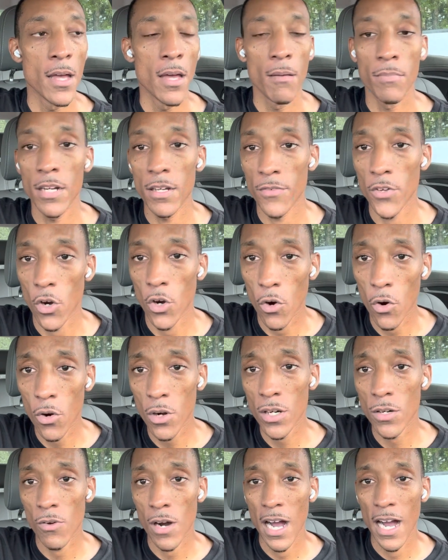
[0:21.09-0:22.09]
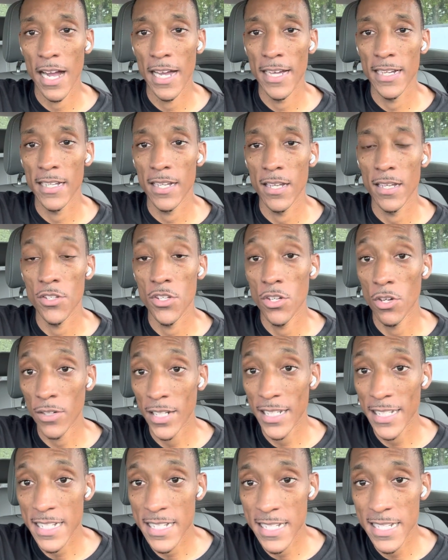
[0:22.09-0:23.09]
But if you're on a ride, you don't
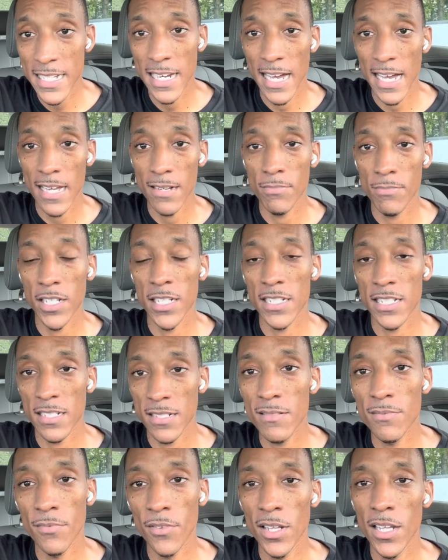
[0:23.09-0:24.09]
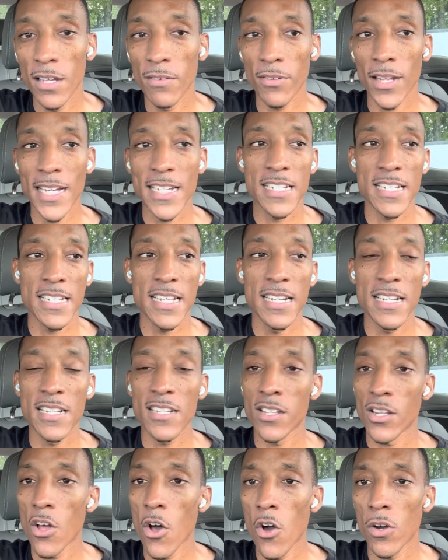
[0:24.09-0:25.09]
get to see that because Lyft likes to send us
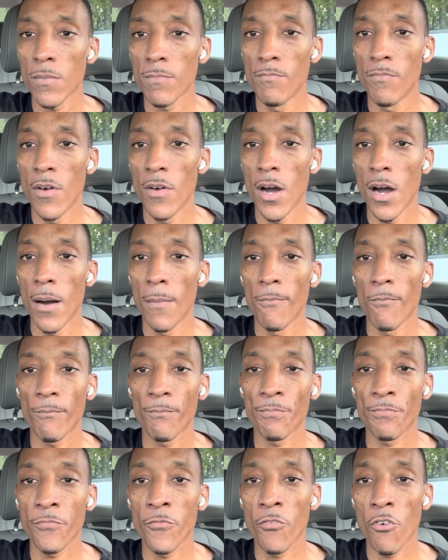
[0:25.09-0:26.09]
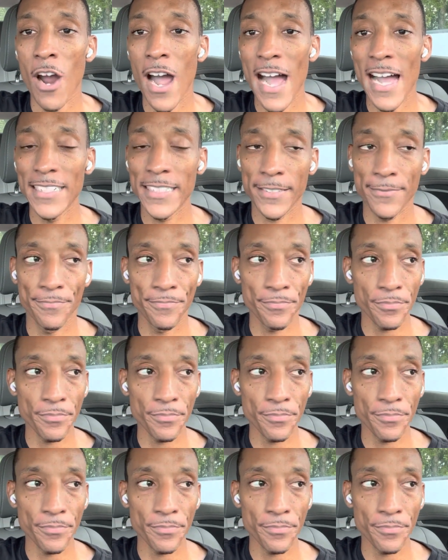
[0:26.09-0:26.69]
long um, rides